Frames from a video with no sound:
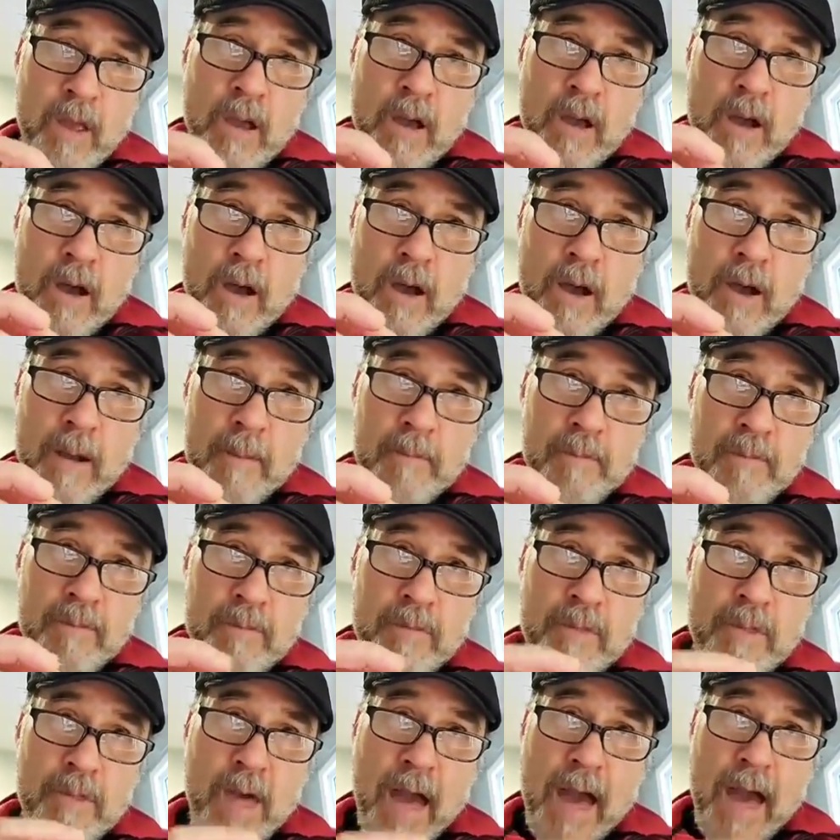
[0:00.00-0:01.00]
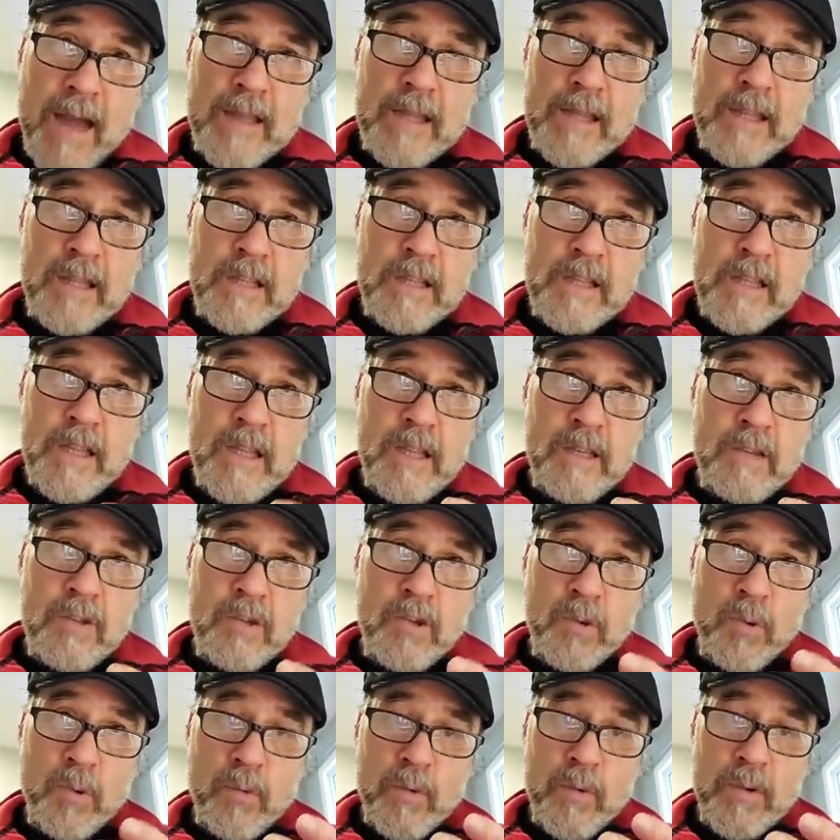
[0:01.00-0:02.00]
that can lead
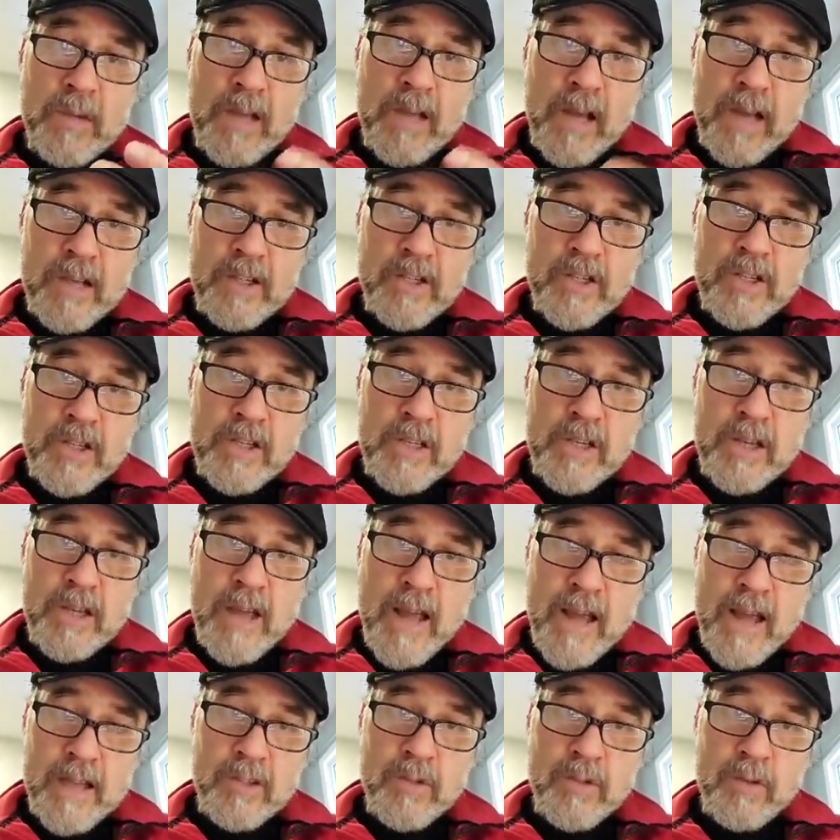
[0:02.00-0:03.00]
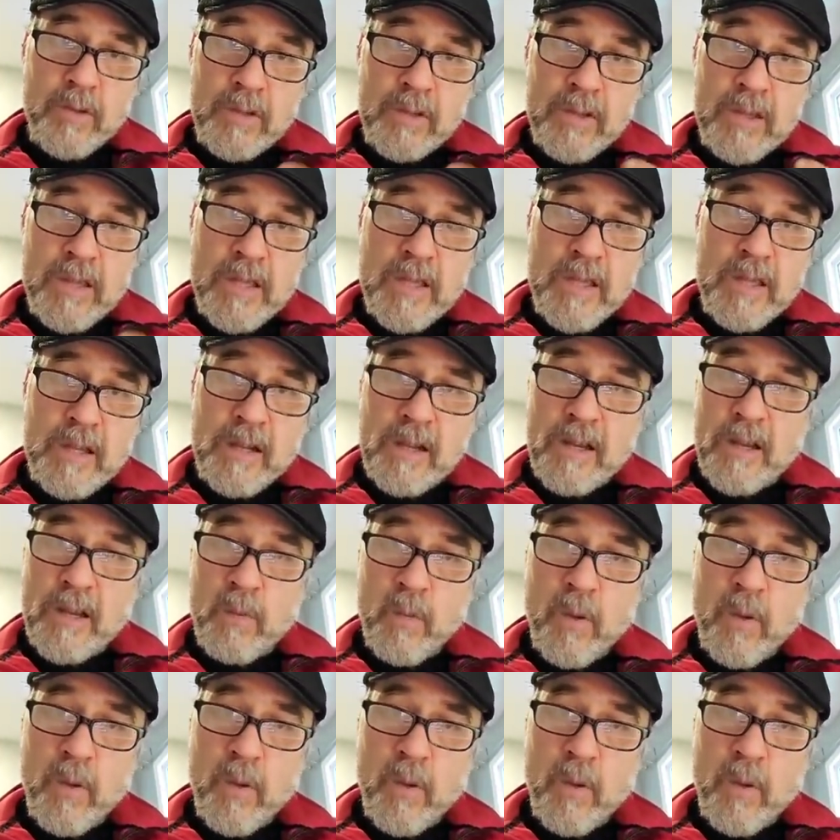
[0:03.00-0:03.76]
to a reduction in natural acidity.